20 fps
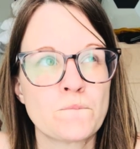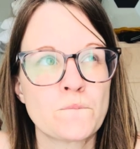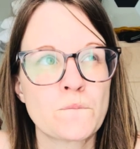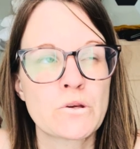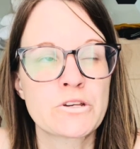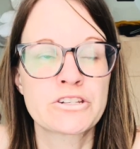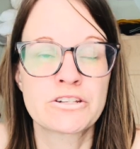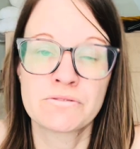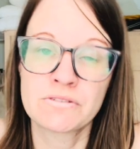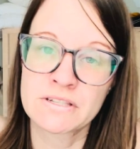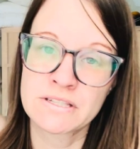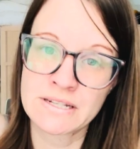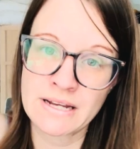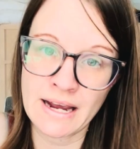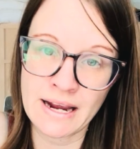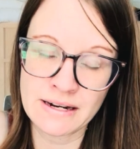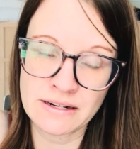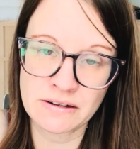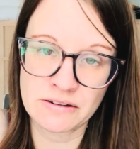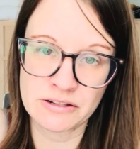she was
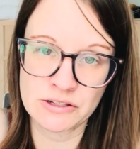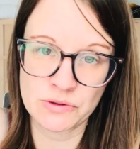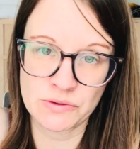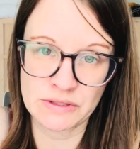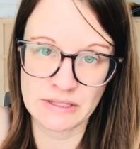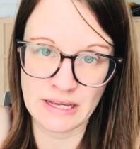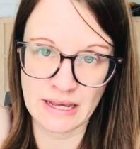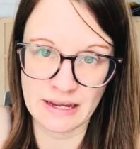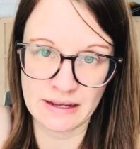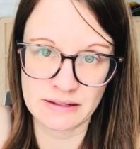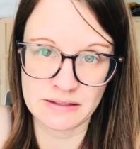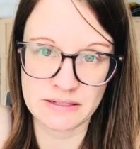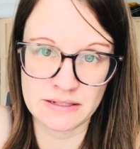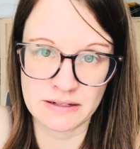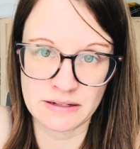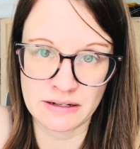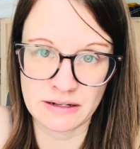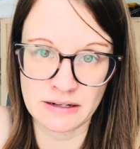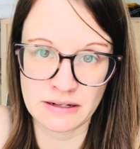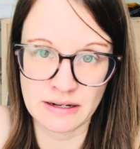diagnosed with
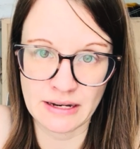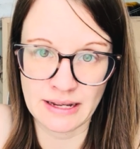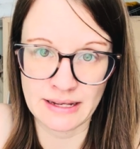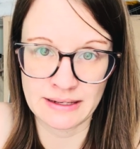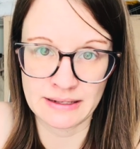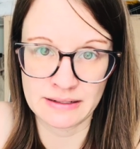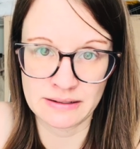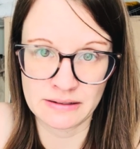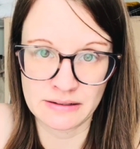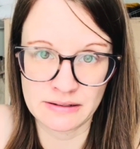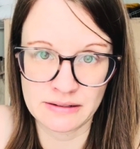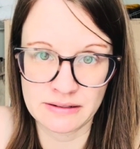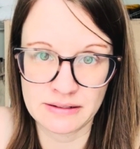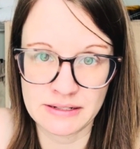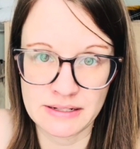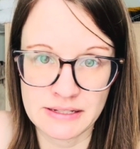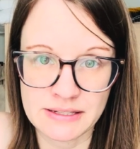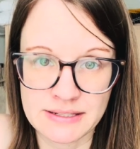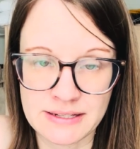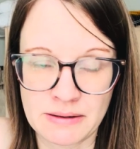cancer in
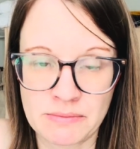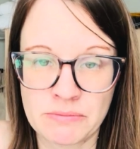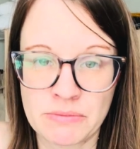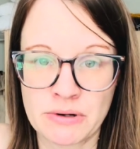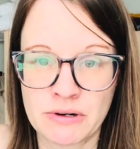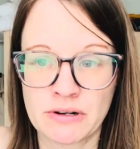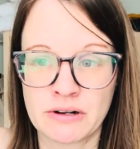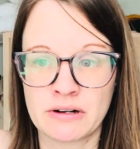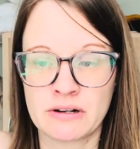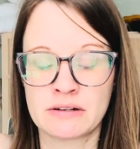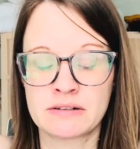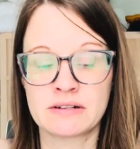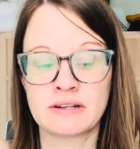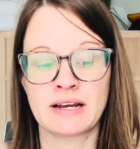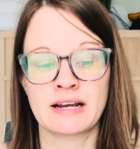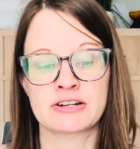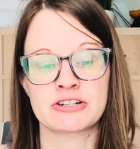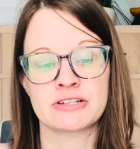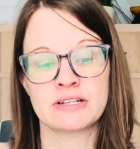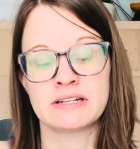December
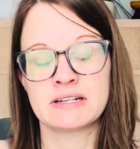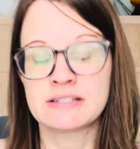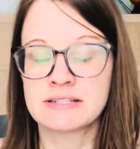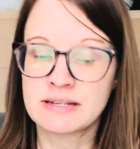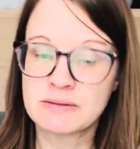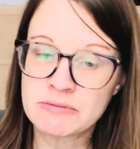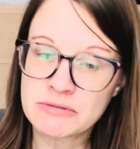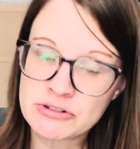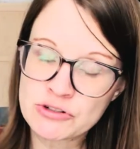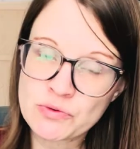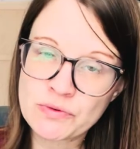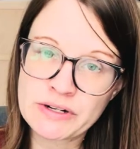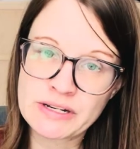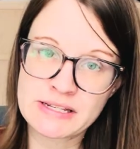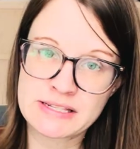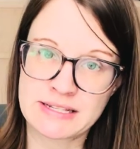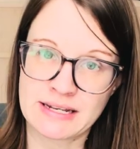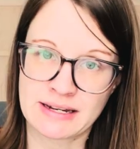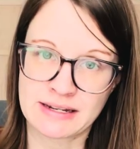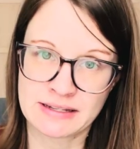
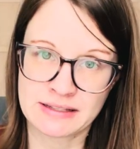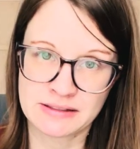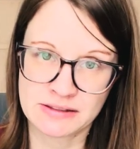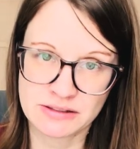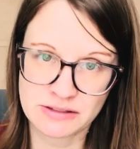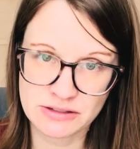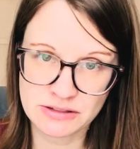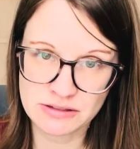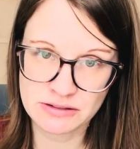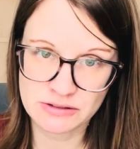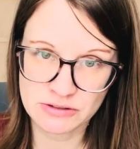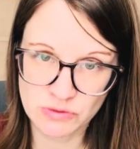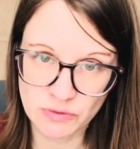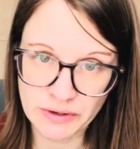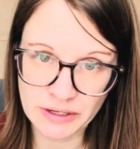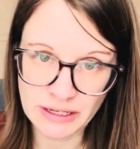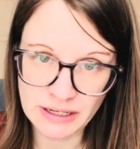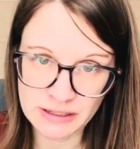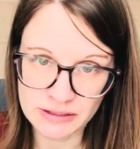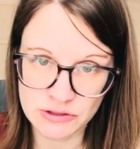22nd,
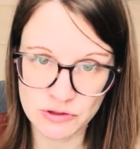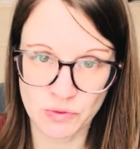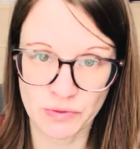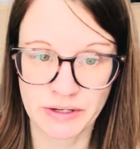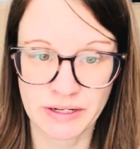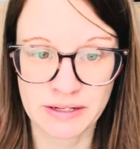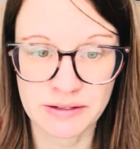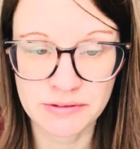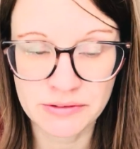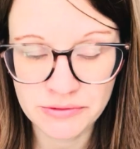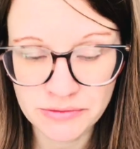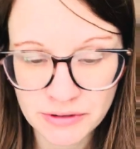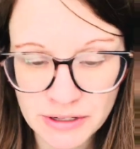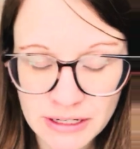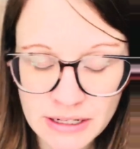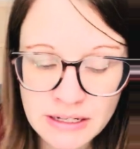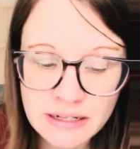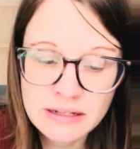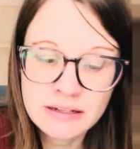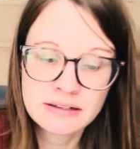
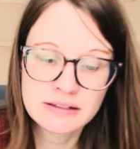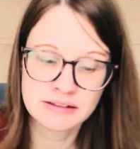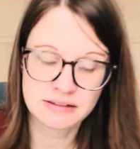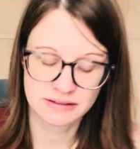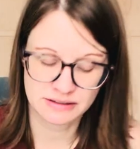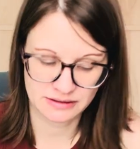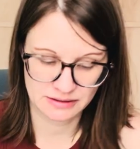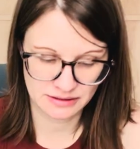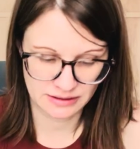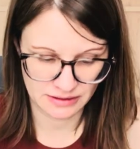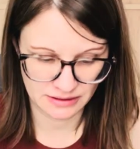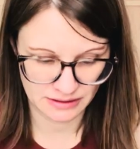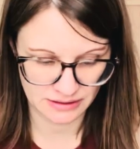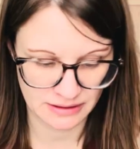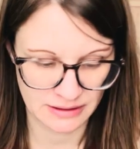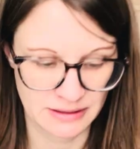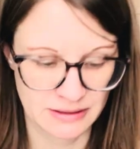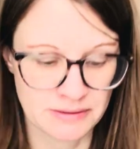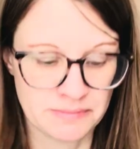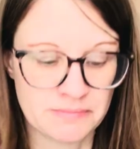2023,
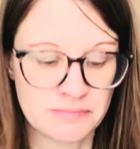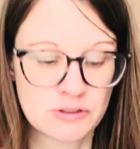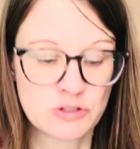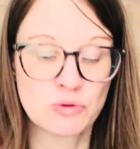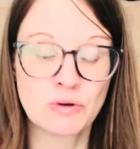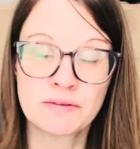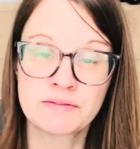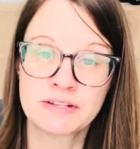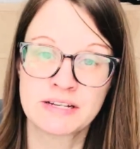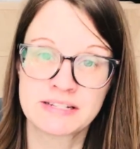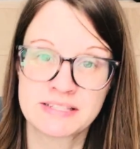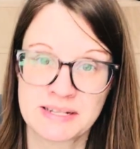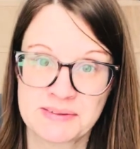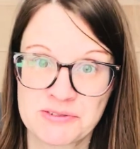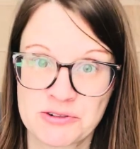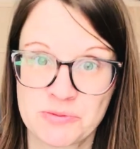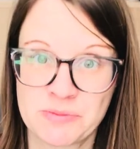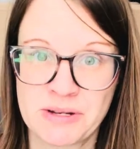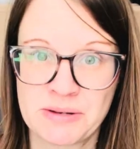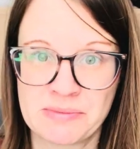12 days after
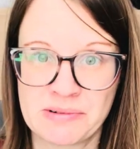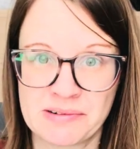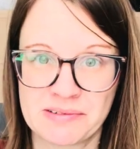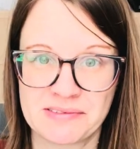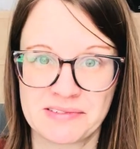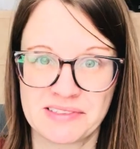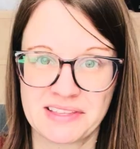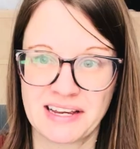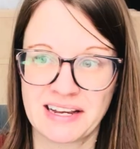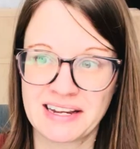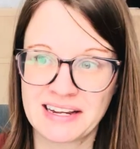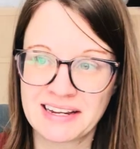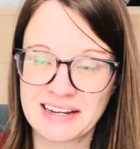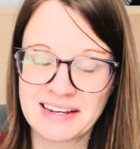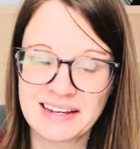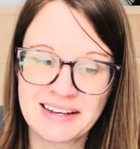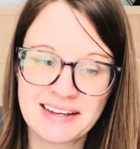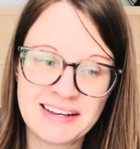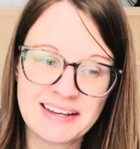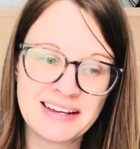my birthday.
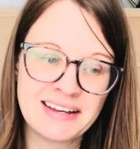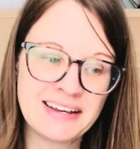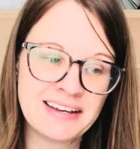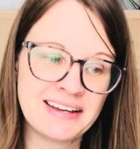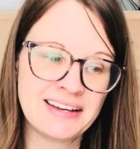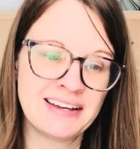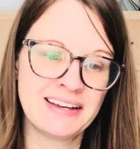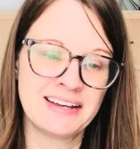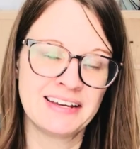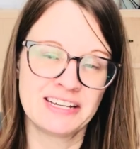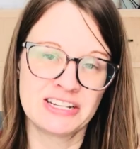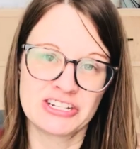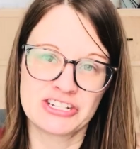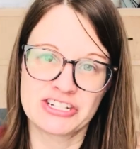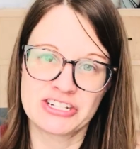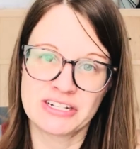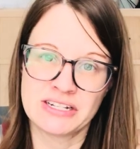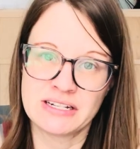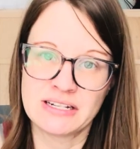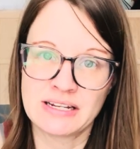
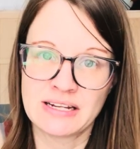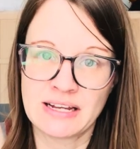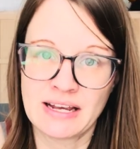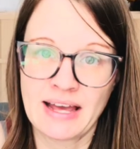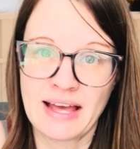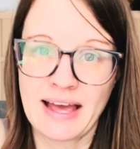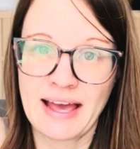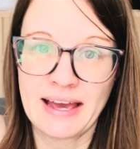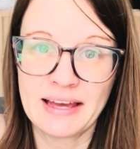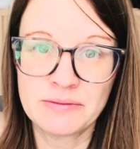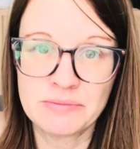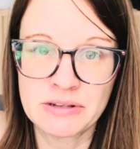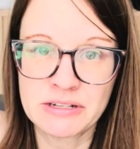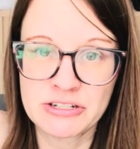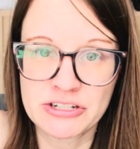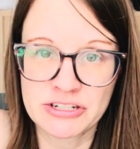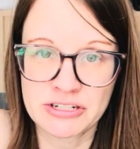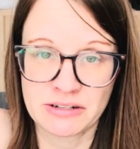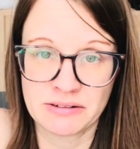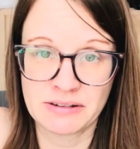She had been
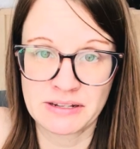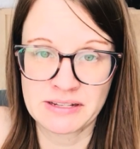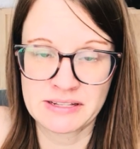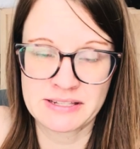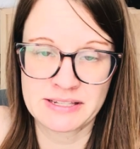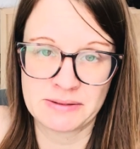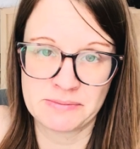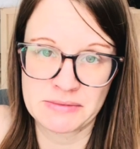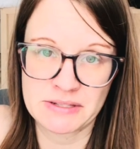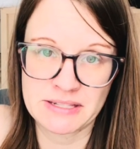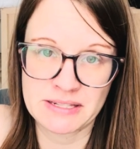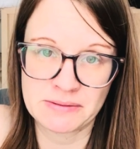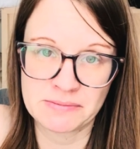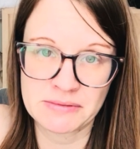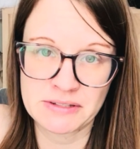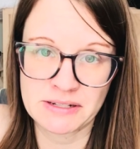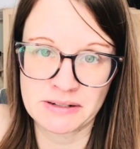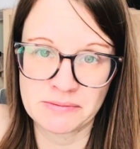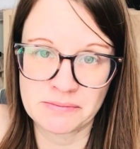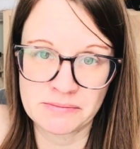showing some
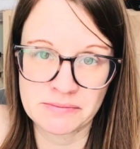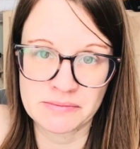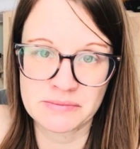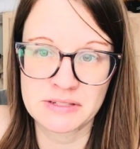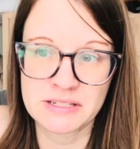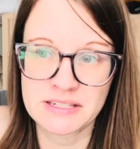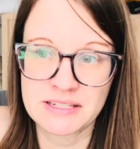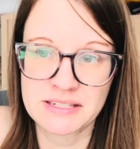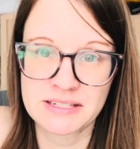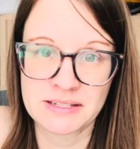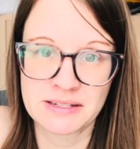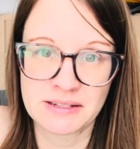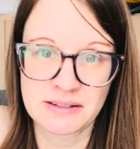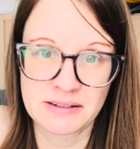symptoms